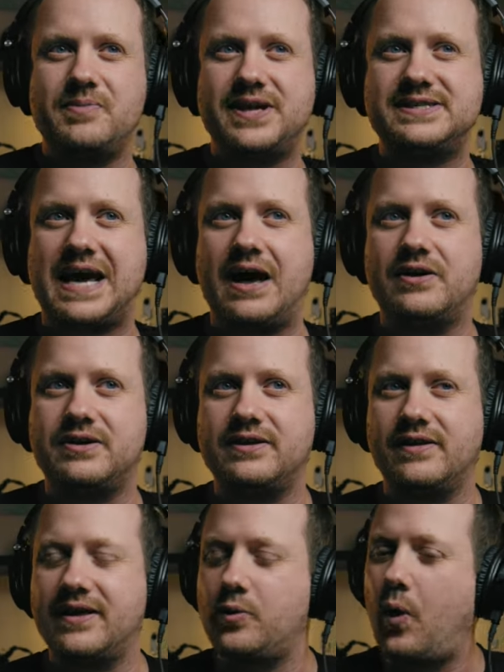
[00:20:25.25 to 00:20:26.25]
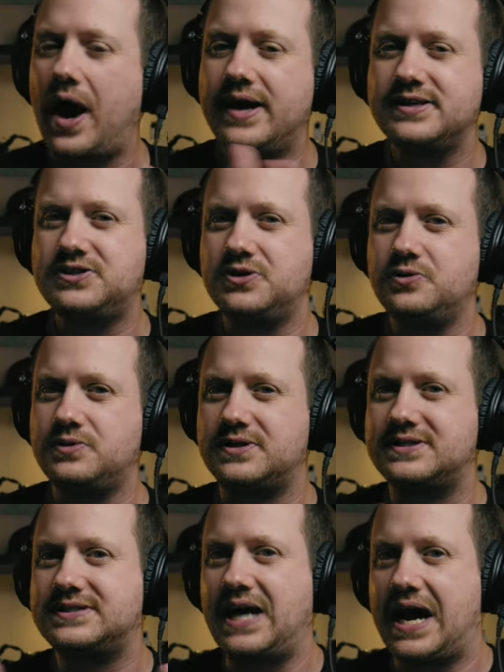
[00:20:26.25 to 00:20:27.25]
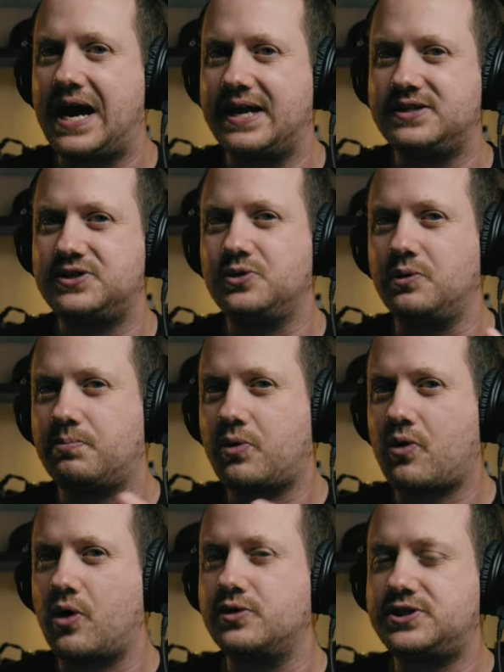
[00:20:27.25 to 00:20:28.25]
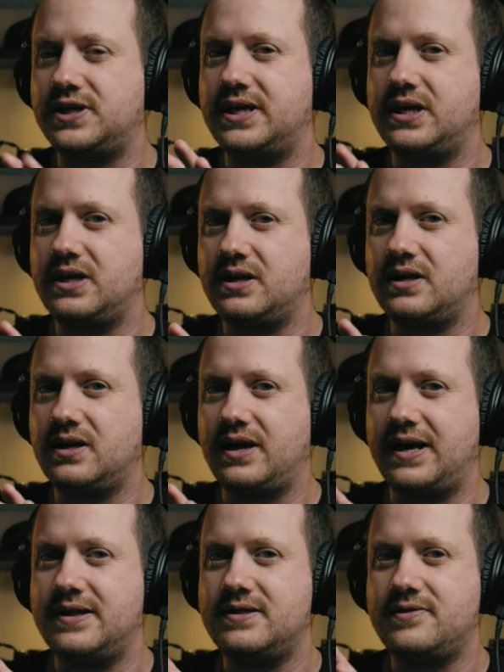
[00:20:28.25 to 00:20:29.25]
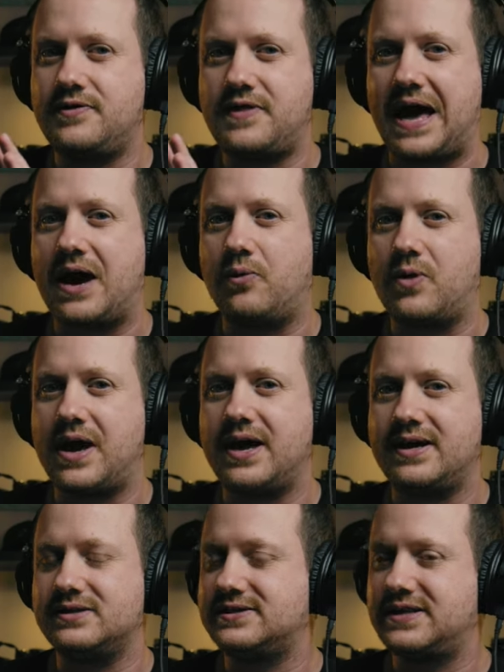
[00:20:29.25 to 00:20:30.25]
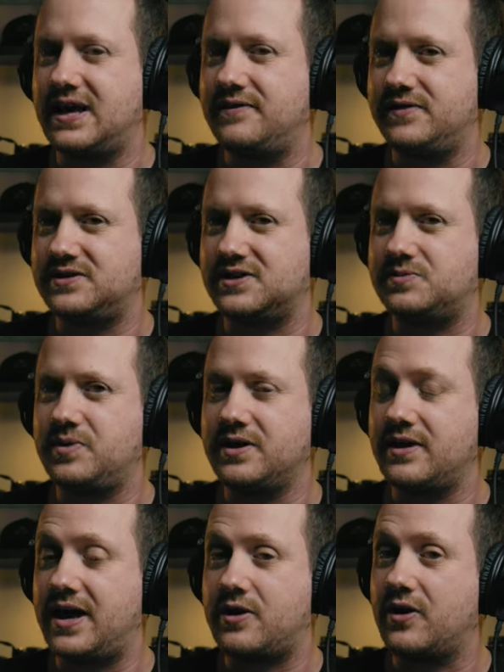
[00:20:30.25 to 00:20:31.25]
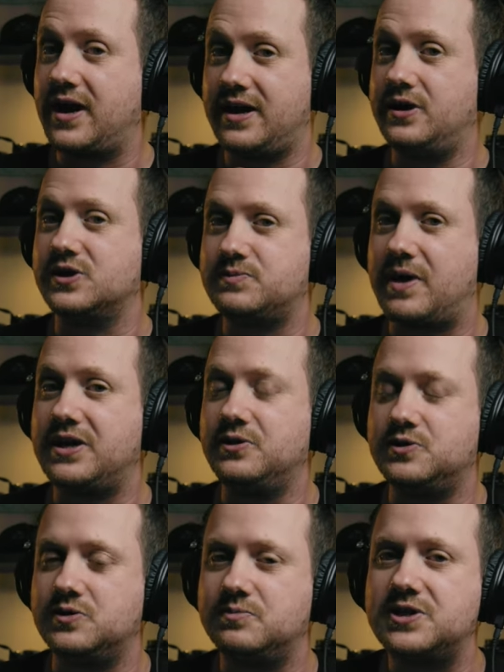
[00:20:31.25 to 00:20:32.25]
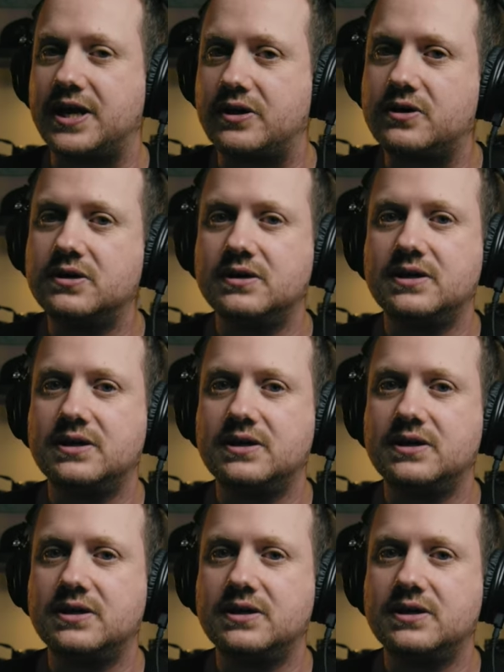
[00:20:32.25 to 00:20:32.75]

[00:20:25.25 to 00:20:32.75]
your mentality? Like, why did you decide to approach it in that way instead of it just being like, okay, here's my YouTube channel?